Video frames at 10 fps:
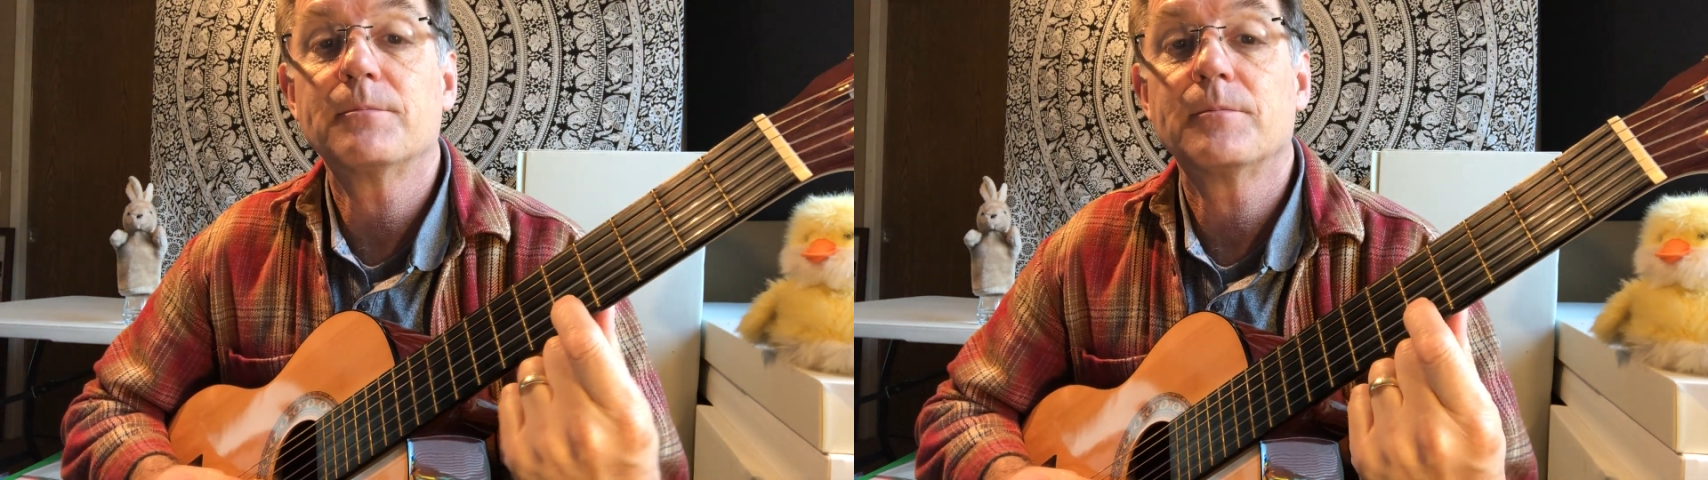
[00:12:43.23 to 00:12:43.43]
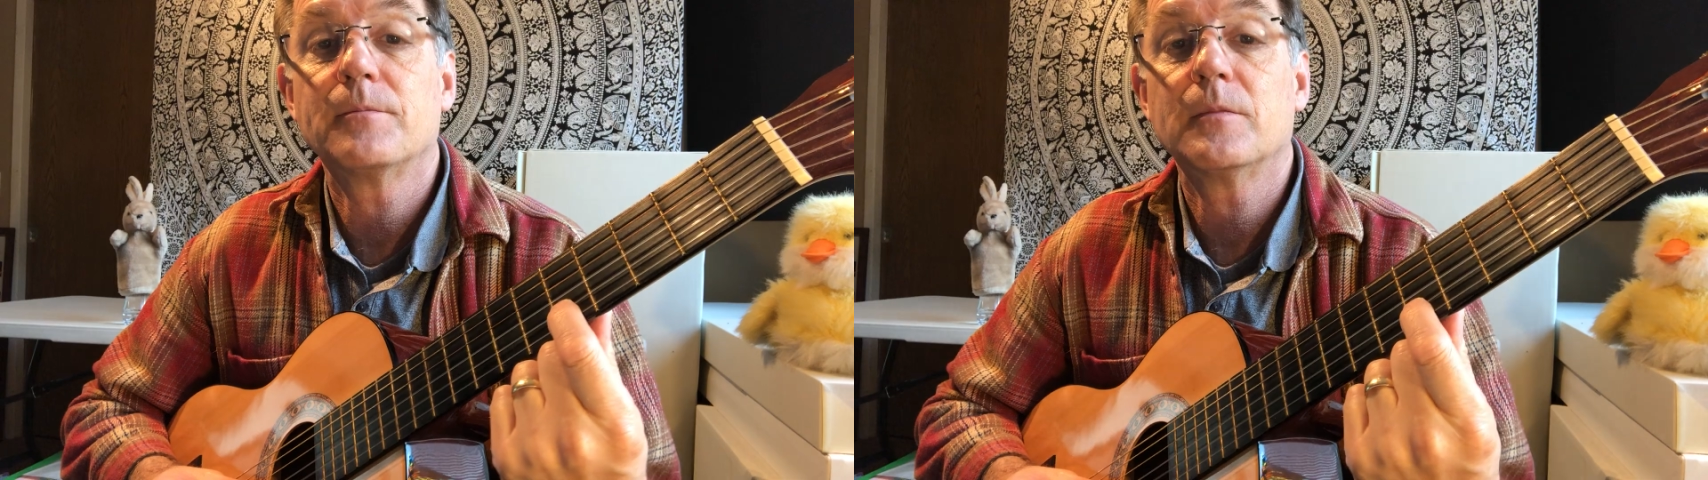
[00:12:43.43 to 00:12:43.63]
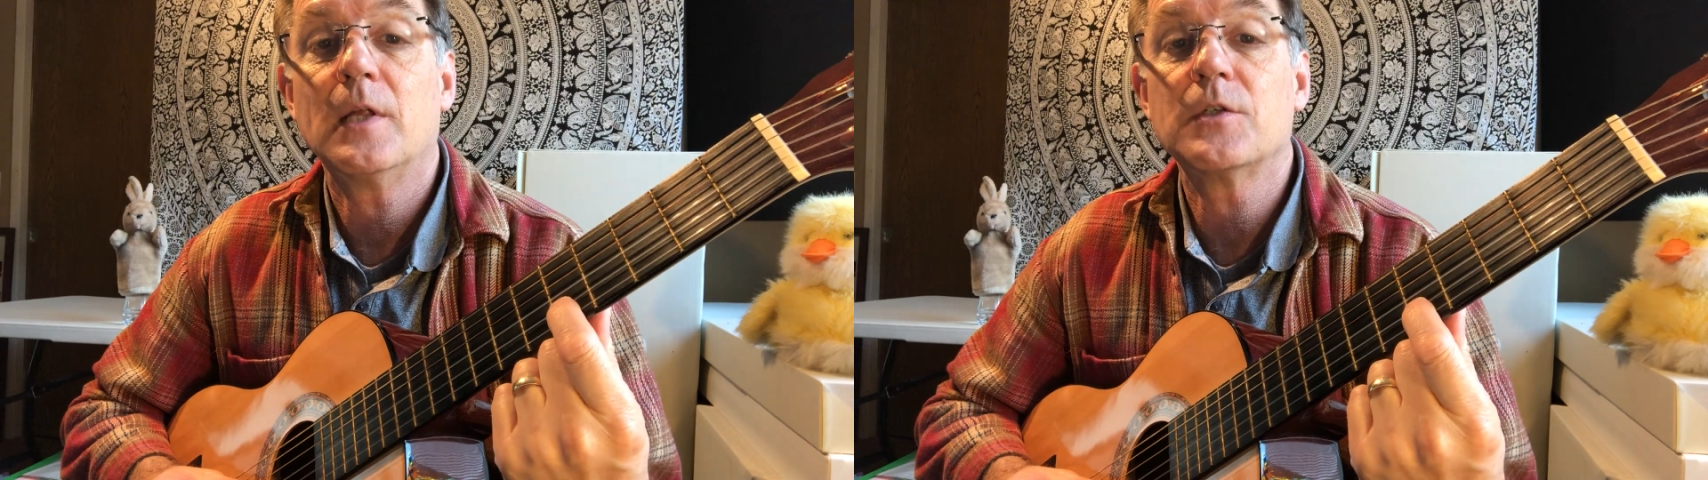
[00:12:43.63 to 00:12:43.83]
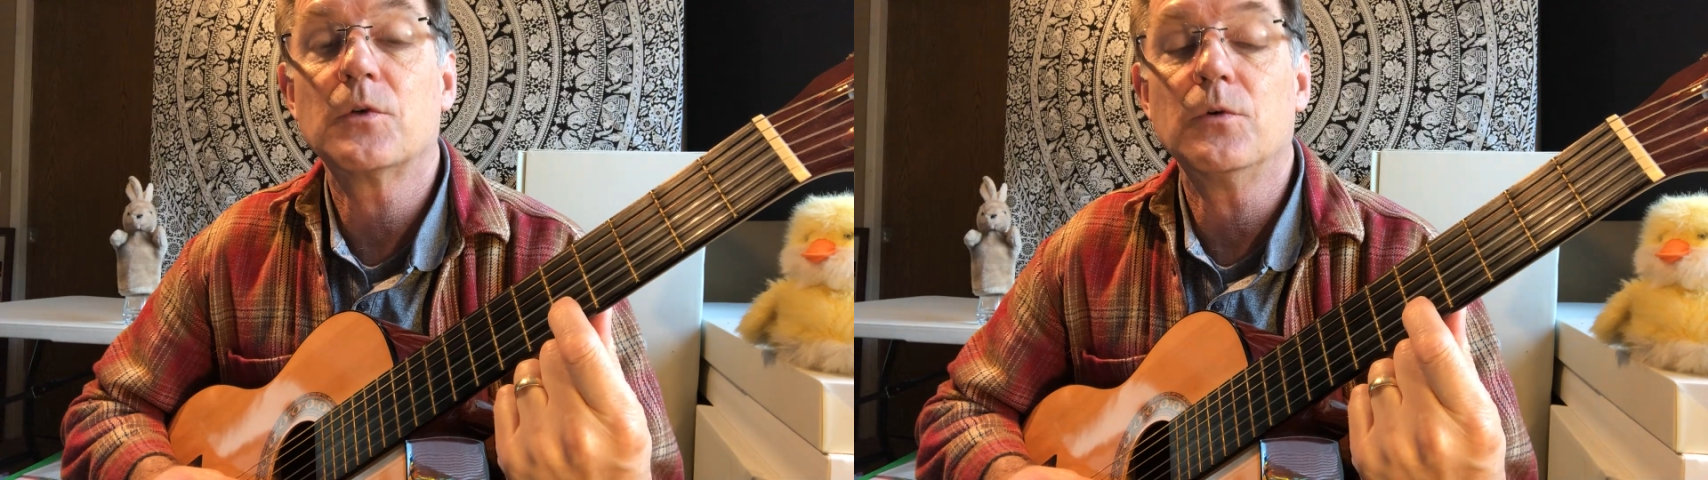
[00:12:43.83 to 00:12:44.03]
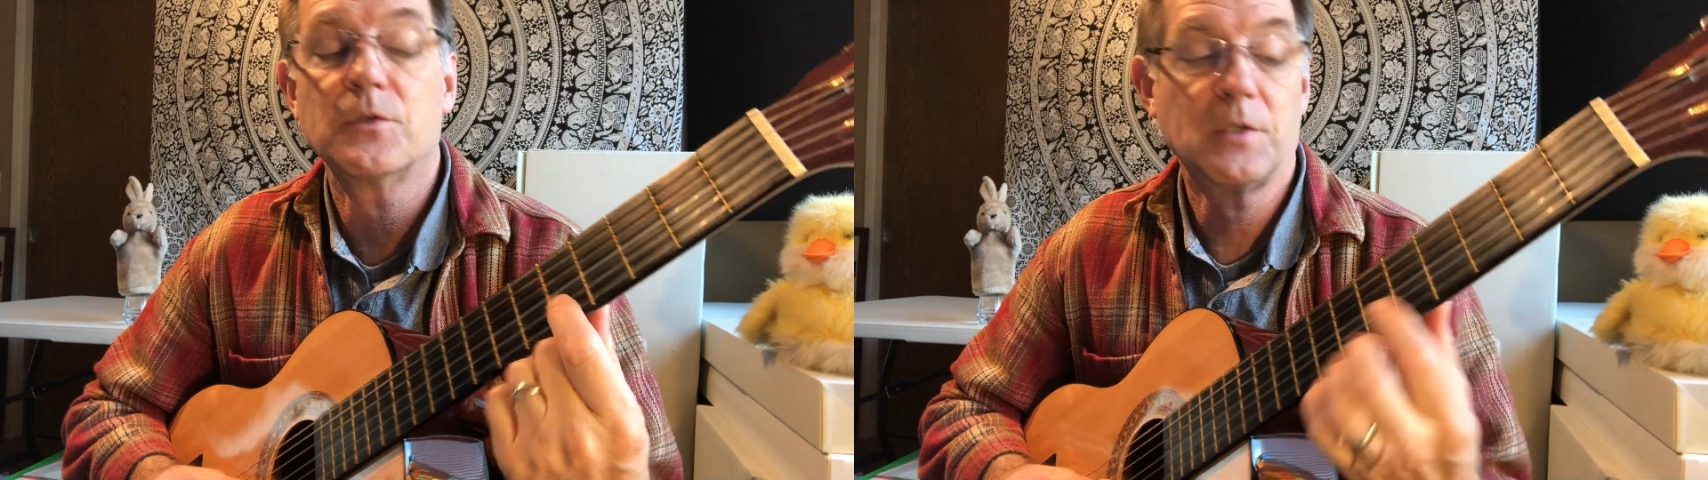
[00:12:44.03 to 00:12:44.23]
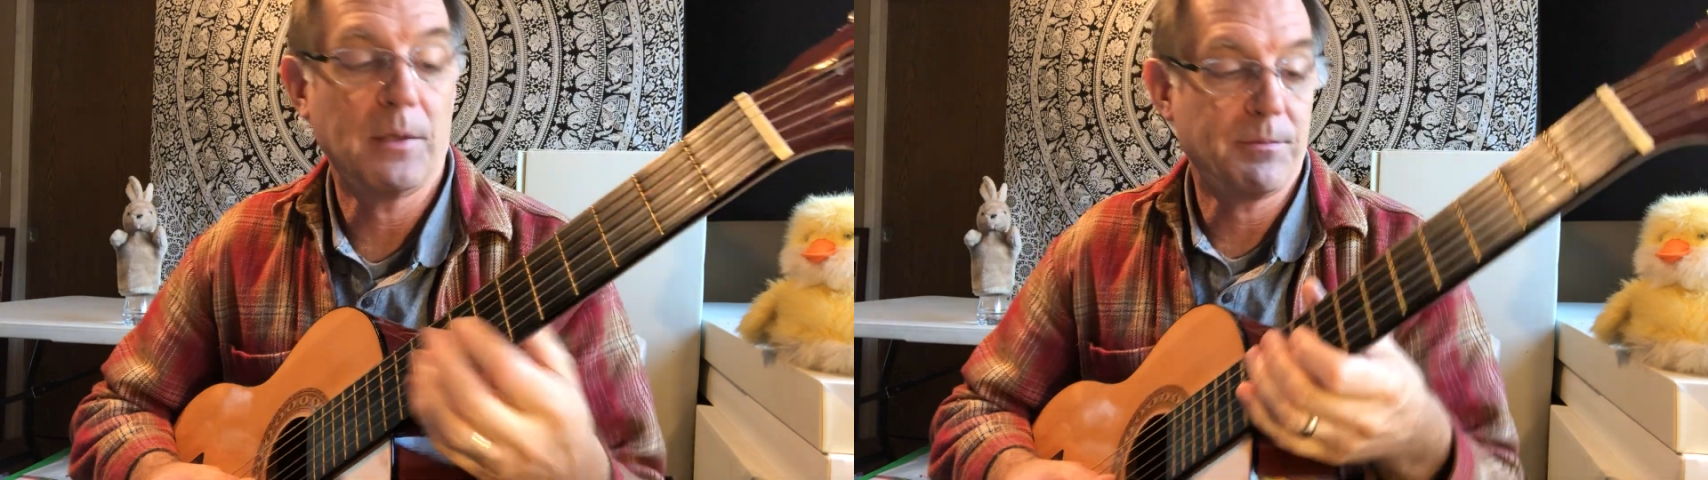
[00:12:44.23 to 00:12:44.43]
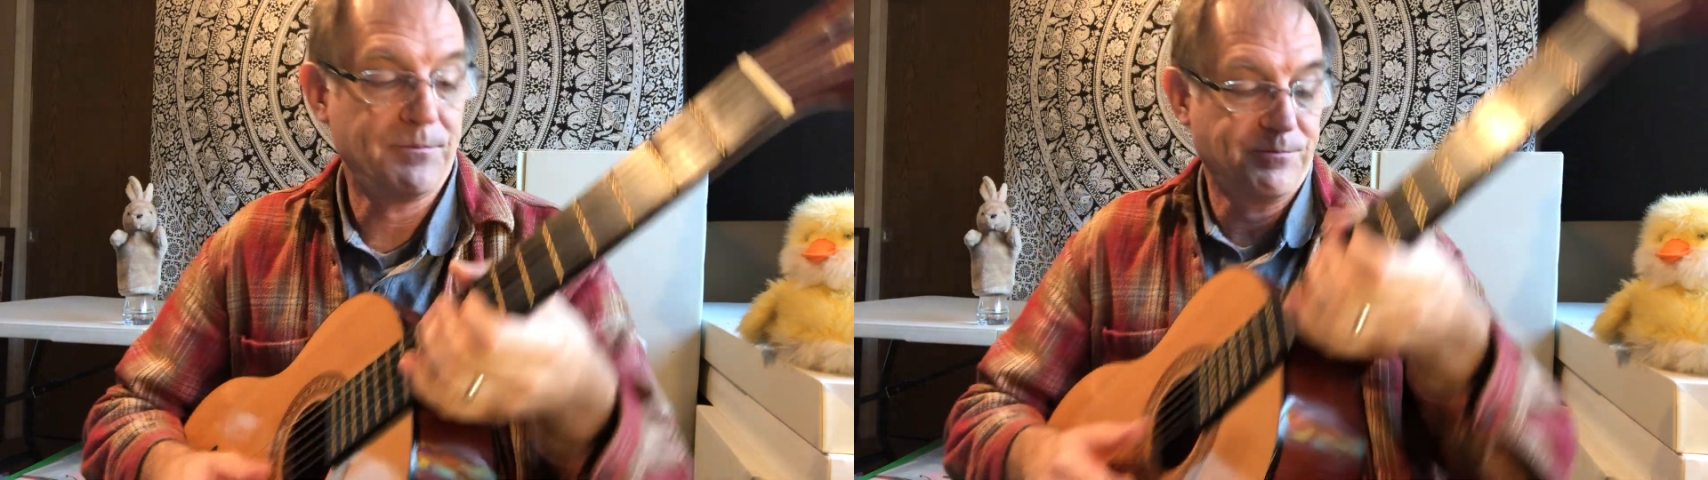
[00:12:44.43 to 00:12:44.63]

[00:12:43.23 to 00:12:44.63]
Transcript: that's a whole step.